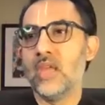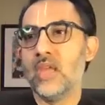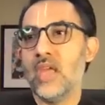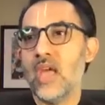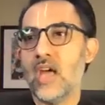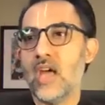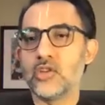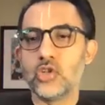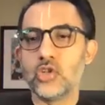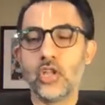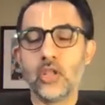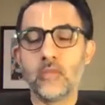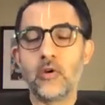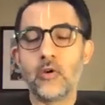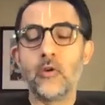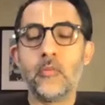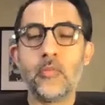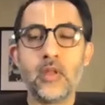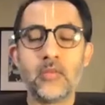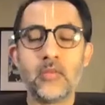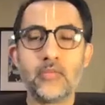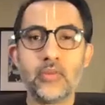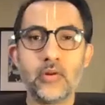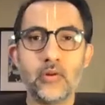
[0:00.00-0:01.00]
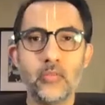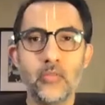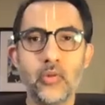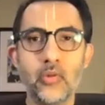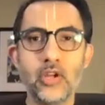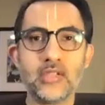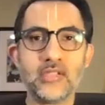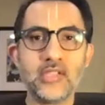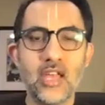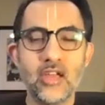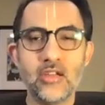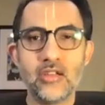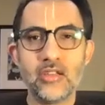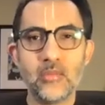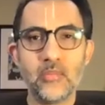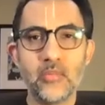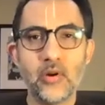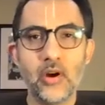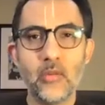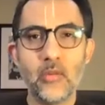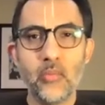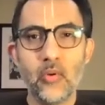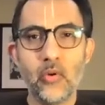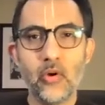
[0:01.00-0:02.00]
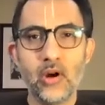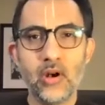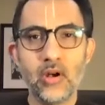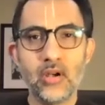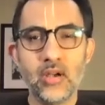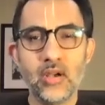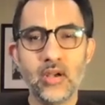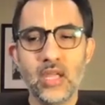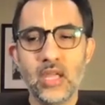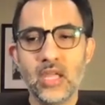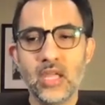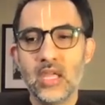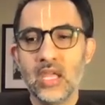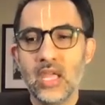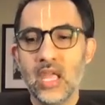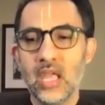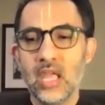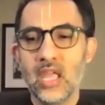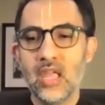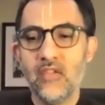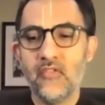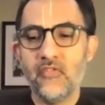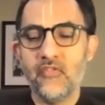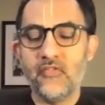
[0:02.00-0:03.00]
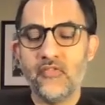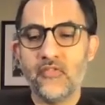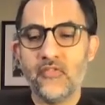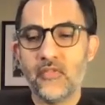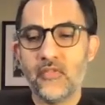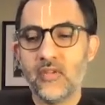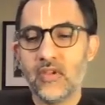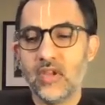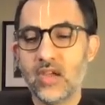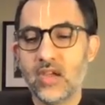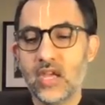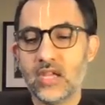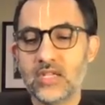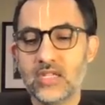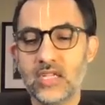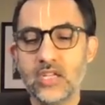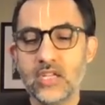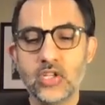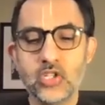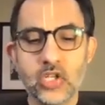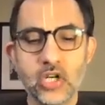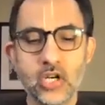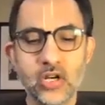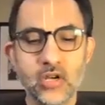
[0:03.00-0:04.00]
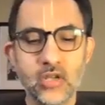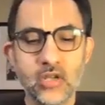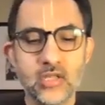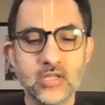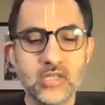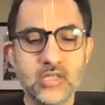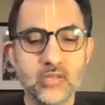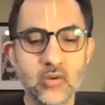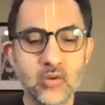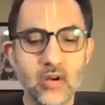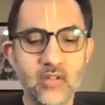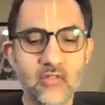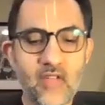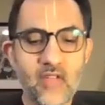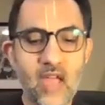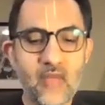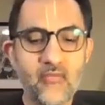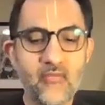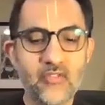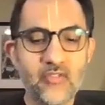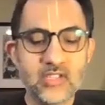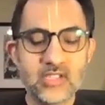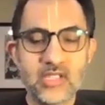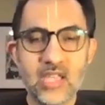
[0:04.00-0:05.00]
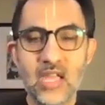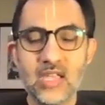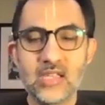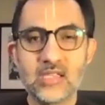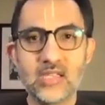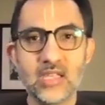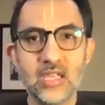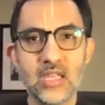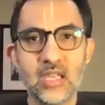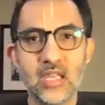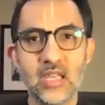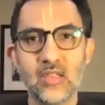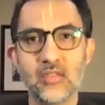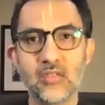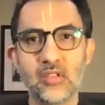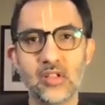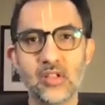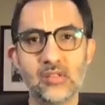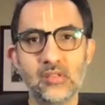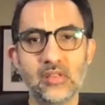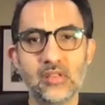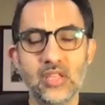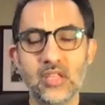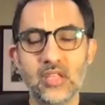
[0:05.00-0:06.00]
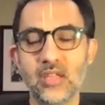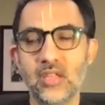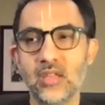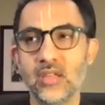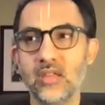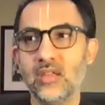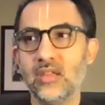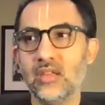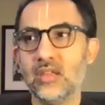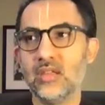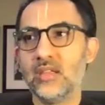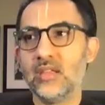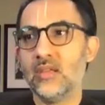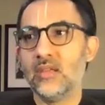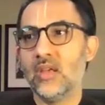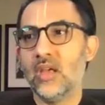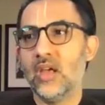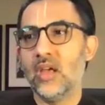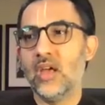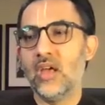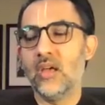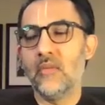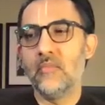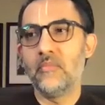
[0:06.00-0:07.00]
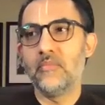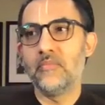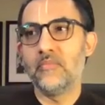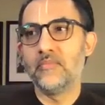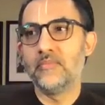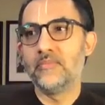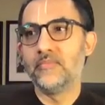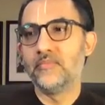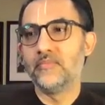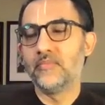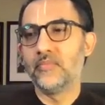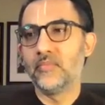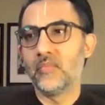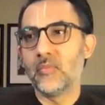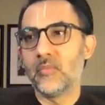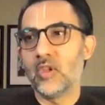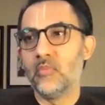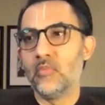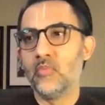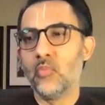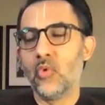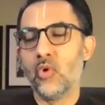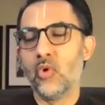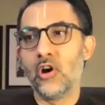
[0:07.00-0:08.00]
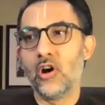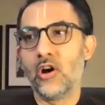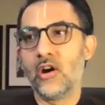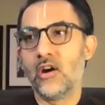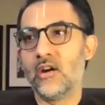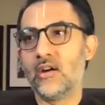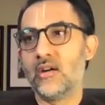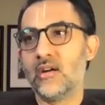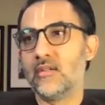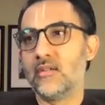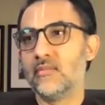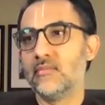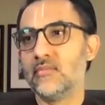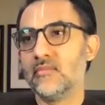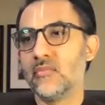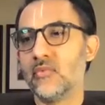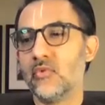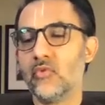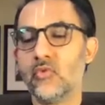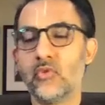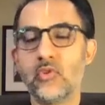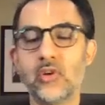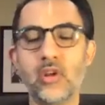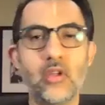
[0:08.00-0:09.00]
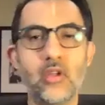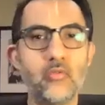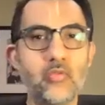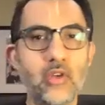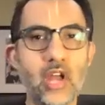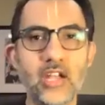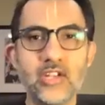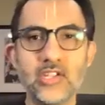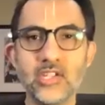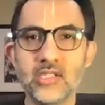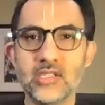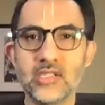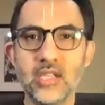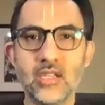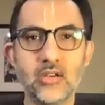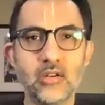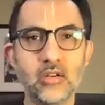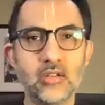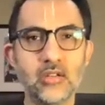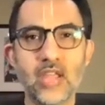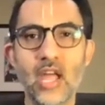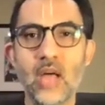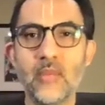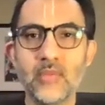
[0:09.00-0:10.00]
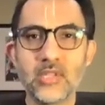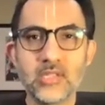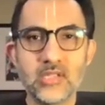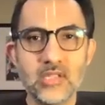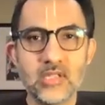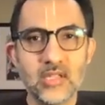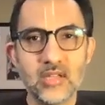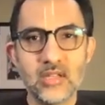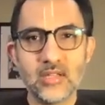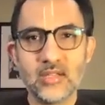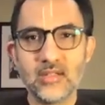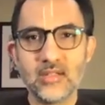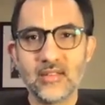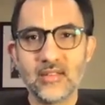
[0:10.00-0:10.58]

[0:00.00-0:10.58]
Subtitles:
As Srila Prabhupada points out in the purport, if a teacher is sort of emphasizing the more rajasic or tamasic,